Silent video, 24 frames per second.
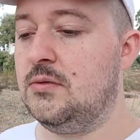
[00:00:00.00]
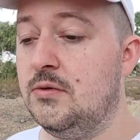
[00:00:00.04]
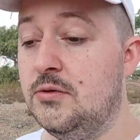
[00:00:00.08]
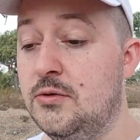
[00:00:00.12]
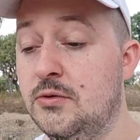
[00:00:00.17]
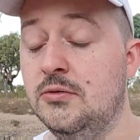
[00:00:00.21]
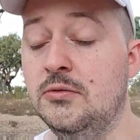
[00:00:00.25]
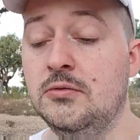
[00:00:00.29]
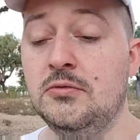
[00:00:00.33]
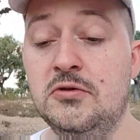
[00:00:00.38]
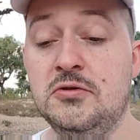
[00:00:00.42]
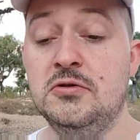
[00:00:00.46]

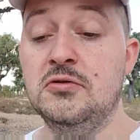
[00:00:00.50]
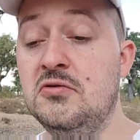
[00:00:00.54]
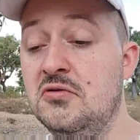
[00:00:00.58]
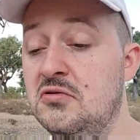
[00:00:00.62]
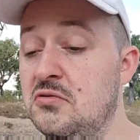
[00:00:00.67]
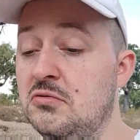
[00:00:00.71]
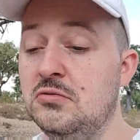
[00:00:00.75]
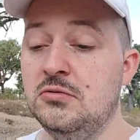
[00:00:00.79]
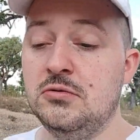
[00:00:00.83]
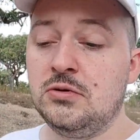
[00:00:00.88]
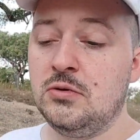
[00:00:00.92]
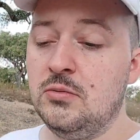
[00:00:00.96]
due
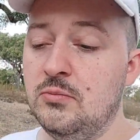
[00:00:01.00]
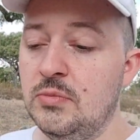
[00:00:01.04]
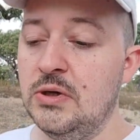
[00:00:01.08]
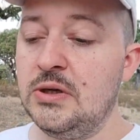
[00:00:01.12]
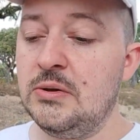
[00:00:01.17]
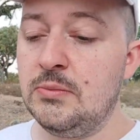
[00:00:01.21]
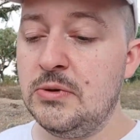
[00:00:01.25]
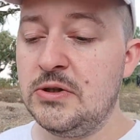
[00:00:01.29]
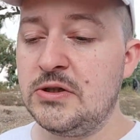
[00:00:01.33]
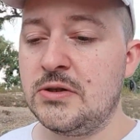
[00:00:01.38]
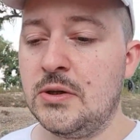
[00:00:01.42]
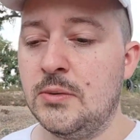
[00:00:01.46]
to maybe
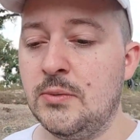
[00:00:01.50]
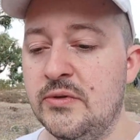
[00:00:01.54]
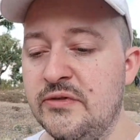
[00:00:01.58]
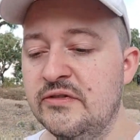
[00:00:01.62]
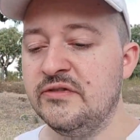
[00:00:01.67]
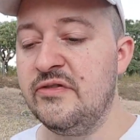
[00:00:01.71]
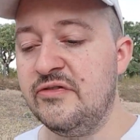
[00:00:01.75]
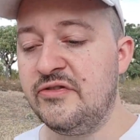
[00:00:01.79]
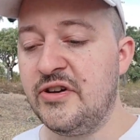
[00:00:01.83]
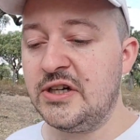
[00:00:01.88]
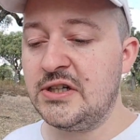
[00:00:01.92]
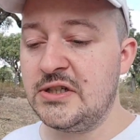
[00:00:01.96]
some of the
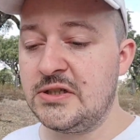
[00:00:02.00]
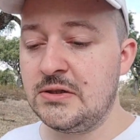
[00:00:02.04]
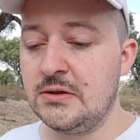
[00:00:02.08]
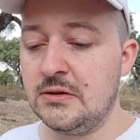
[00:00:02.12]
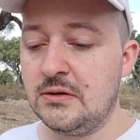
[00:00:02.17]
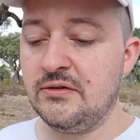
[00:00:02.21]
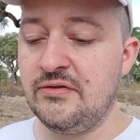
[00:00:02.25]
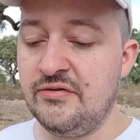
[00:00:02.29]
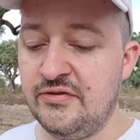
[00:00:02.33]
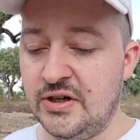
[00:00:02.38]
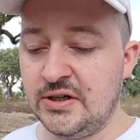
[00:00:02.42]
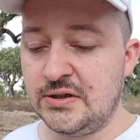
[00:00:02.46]

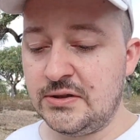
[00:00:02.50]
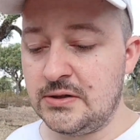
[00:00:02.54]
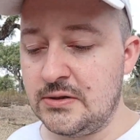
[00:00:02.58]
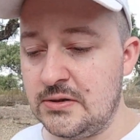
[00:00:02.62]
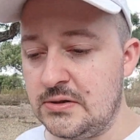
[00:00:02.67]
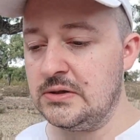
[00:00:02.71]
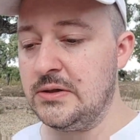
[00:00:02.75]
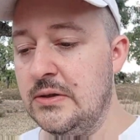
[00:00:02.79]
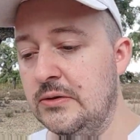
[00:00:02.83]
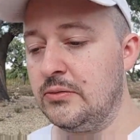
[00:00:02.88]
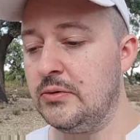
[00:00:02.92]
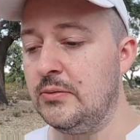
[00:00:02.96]
factors
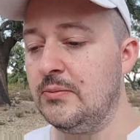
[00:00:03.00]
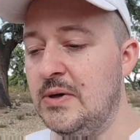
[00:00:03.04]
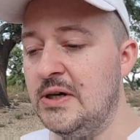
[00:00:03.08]
that we